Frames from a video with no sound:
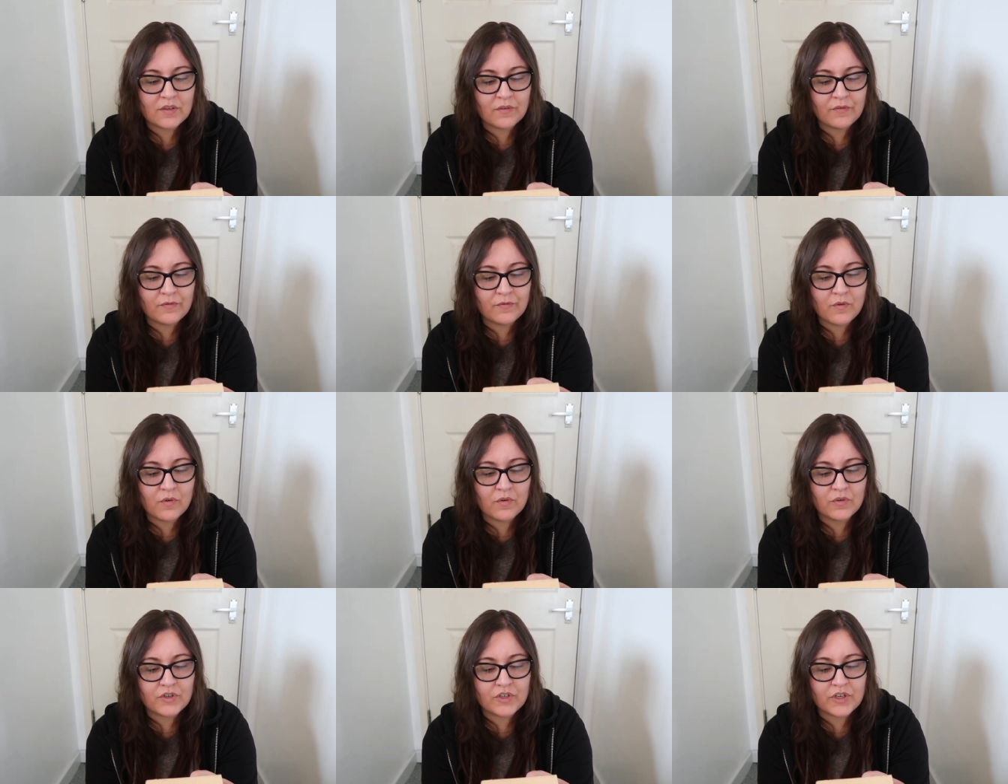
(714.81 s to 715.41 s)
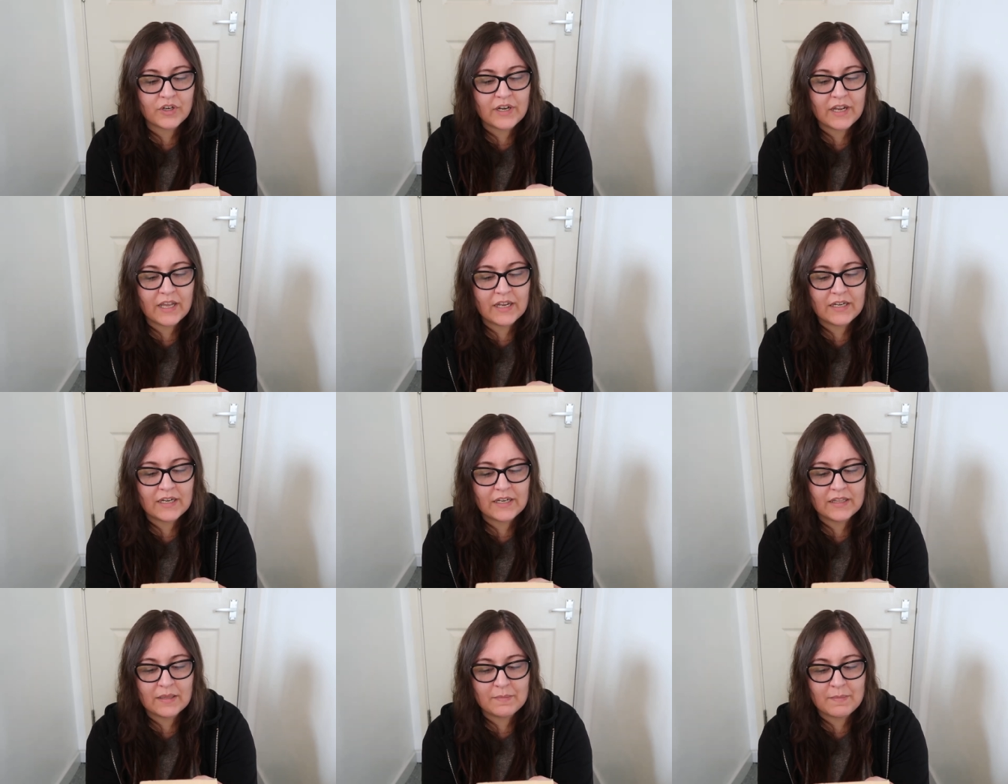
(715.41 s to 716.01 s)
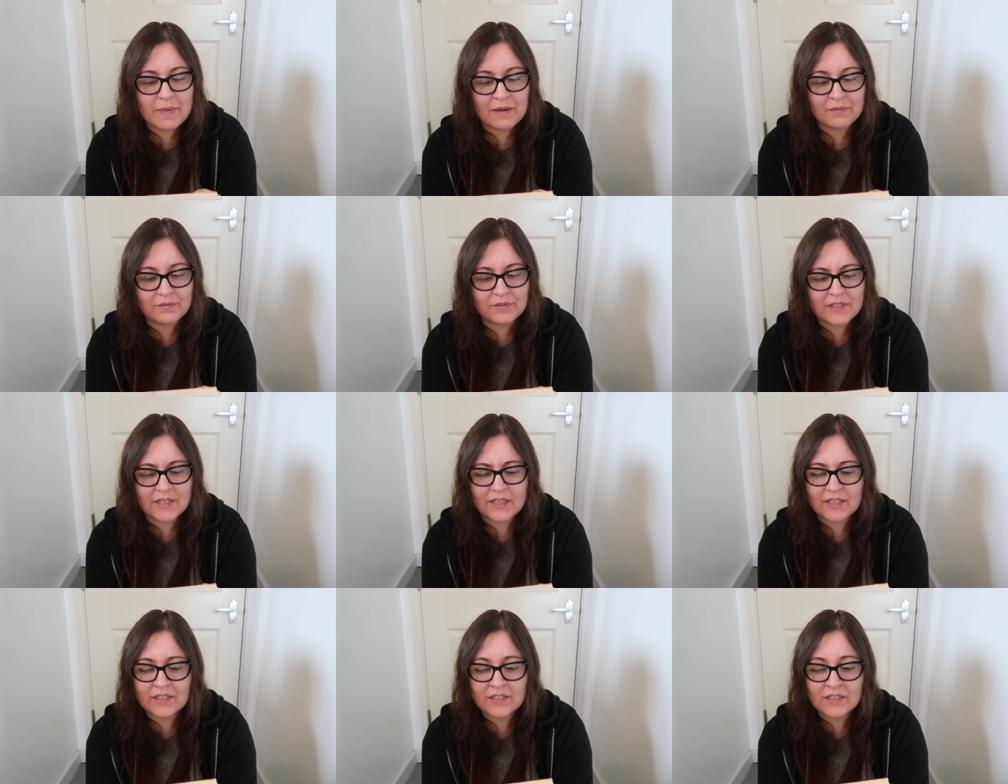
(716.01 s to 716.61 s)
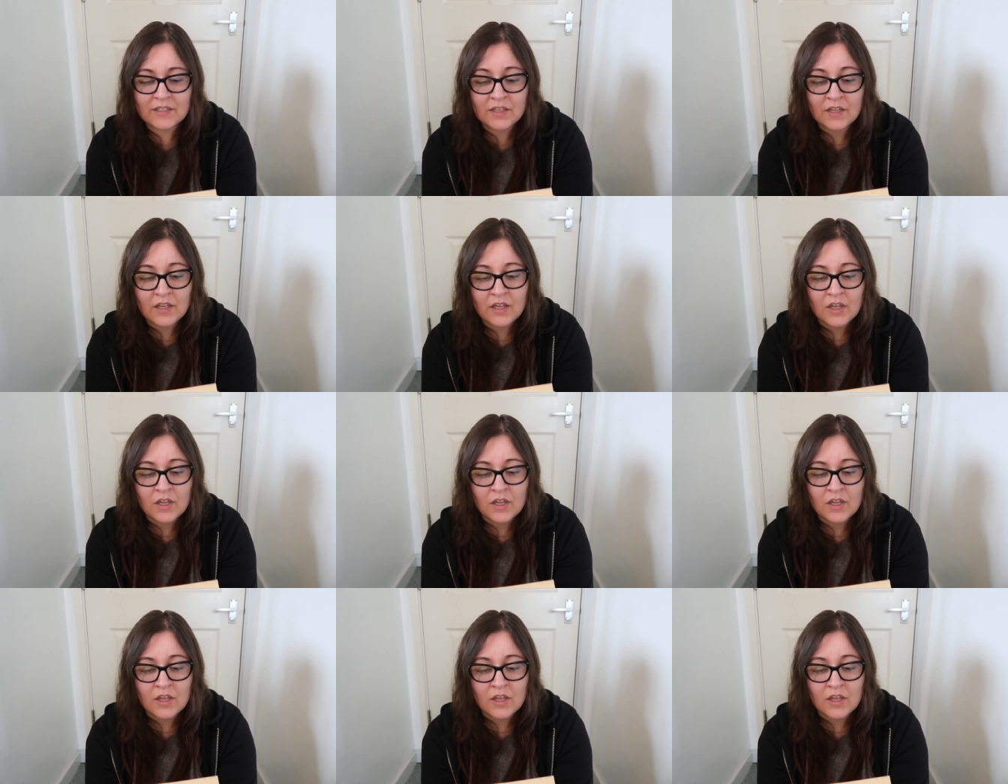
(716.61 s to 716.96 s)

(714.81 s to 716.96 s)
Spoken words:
of fortune hidden in the mountains.